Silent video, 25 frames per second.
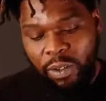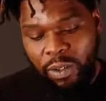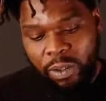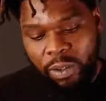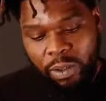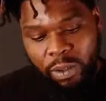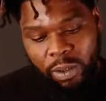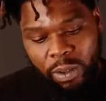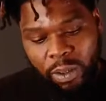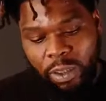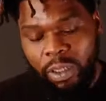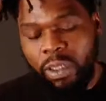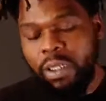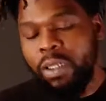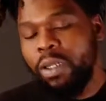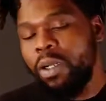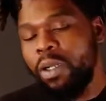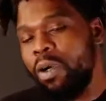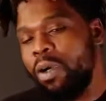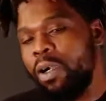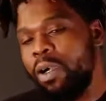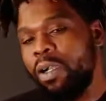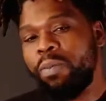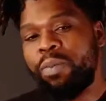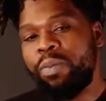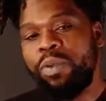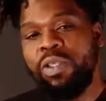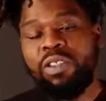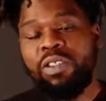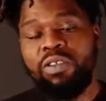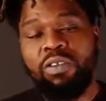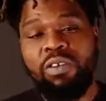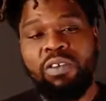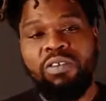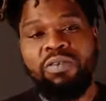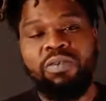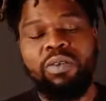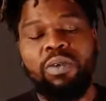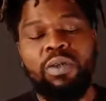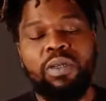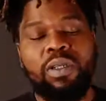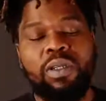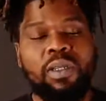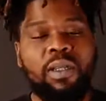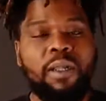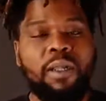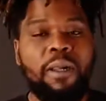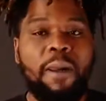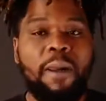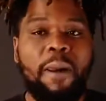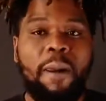that, R.I.P. George Floyd.